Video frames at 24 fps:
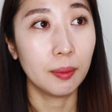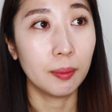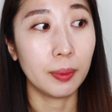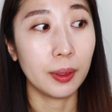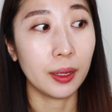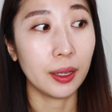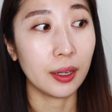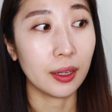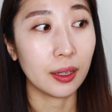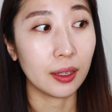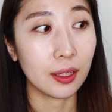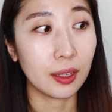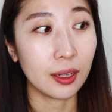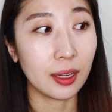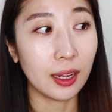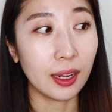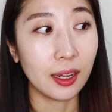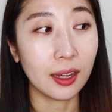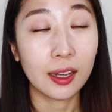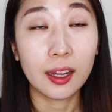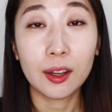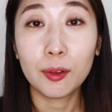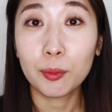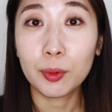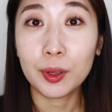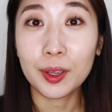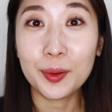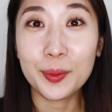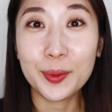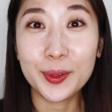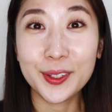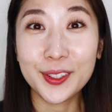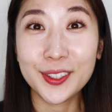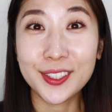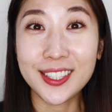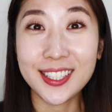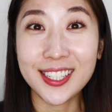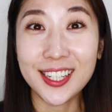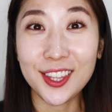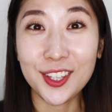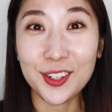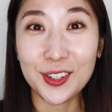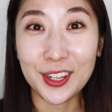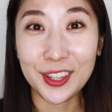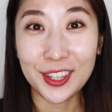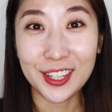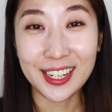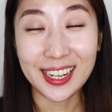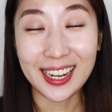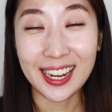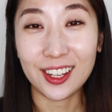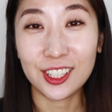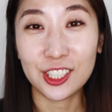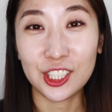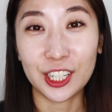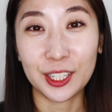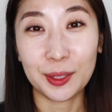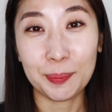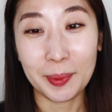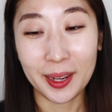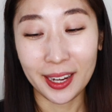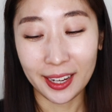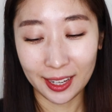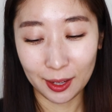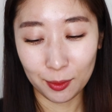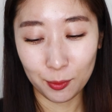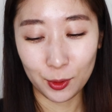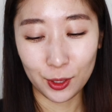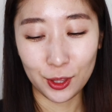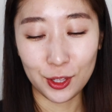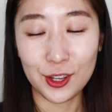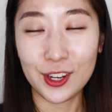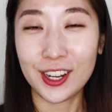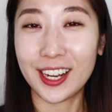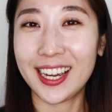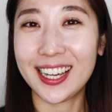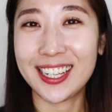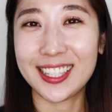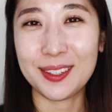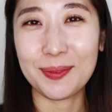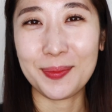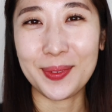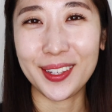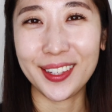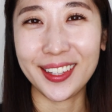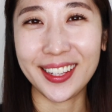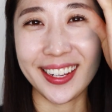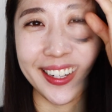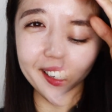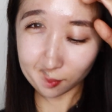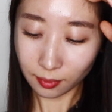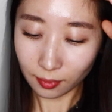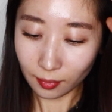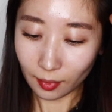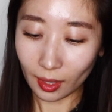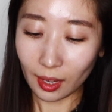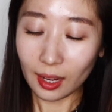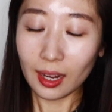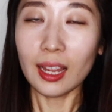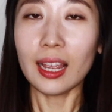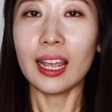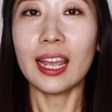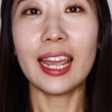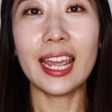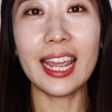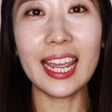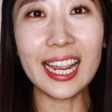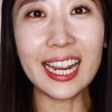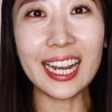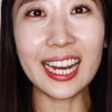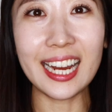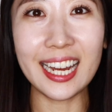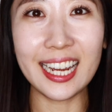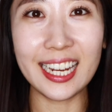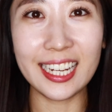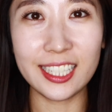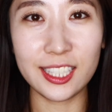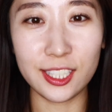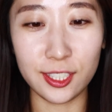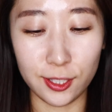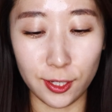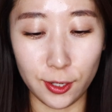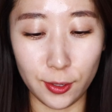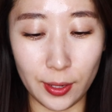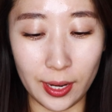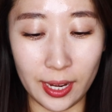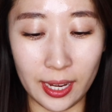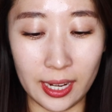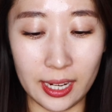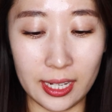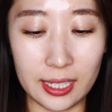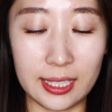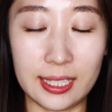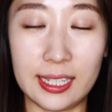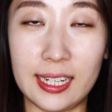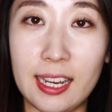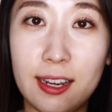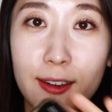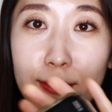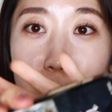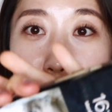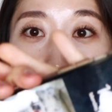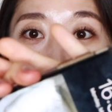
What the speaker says: but yeah, we will see throughout the day. I'll check back in with you guys a bit later. Hey guys, so it is now